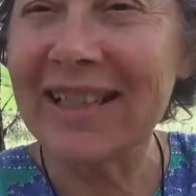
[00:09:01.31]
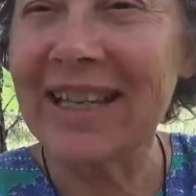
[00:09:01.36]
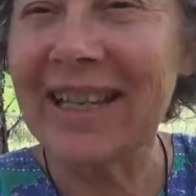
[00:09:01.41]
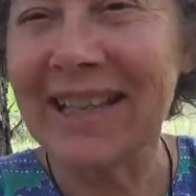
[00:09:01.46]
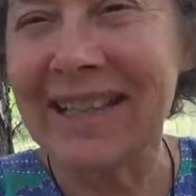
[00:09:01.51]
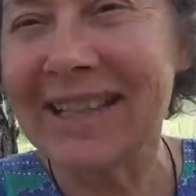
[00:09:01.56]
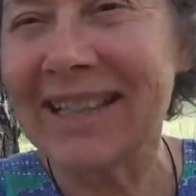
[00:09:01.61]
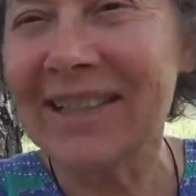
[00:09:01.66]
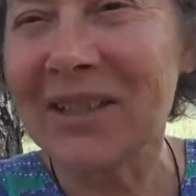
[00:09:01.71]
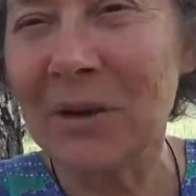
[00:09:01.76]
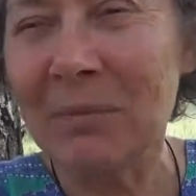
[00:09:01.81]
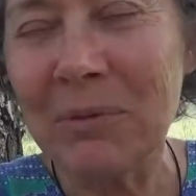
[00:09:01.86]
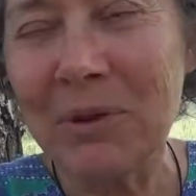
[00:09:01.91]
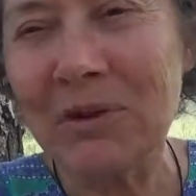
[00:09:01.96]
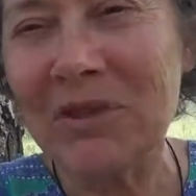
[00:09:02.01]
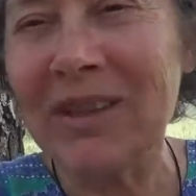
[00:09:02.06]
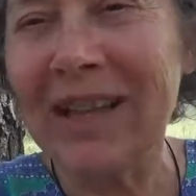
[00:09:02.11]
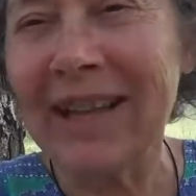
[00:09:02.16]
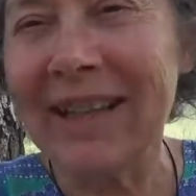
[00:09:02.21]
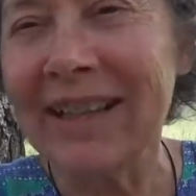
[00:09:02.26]
They can, it's
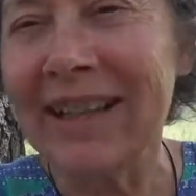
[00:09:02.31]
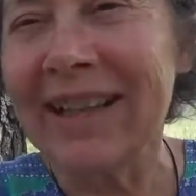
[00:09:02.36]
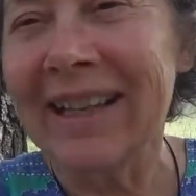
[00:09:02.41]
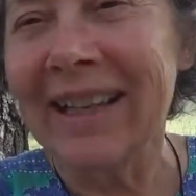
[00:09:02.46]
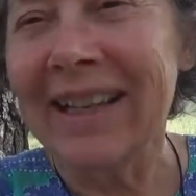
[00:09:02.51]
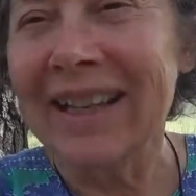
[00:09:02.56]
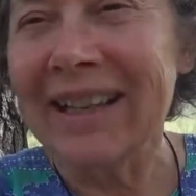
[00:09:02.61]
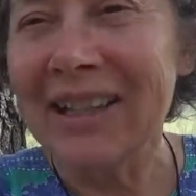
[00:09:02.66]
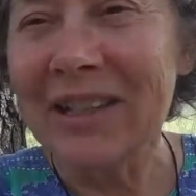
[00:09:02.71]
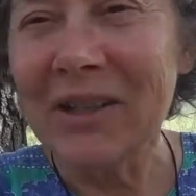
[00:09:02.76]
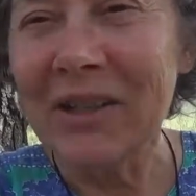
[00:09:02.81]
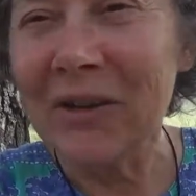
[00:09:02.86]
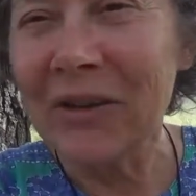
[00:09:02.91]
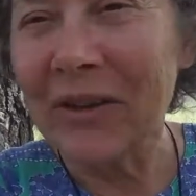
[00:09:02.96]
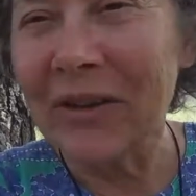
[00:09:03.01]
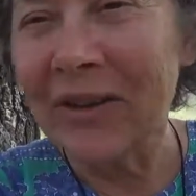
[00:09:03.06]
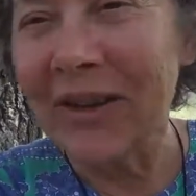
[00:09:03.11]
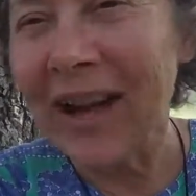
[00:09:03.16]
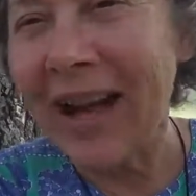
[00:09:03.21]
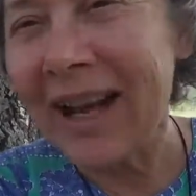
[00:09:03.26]
almost like, you know,
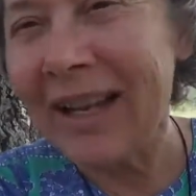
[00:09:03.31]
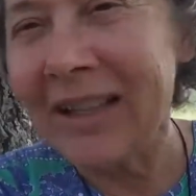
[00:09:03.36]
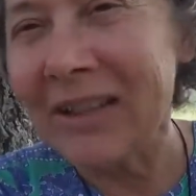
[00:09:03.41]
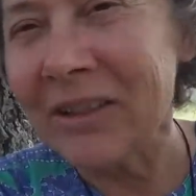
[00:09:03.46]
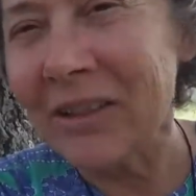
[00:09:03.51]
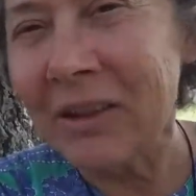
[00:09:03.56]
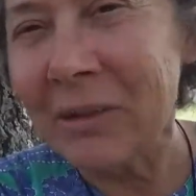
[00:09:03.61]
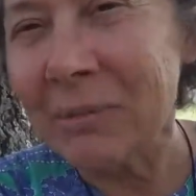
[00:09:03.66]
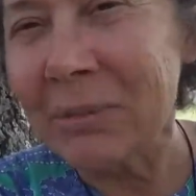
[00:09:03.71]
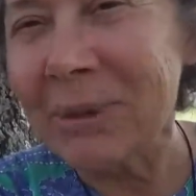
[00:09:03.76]
they're knocking on the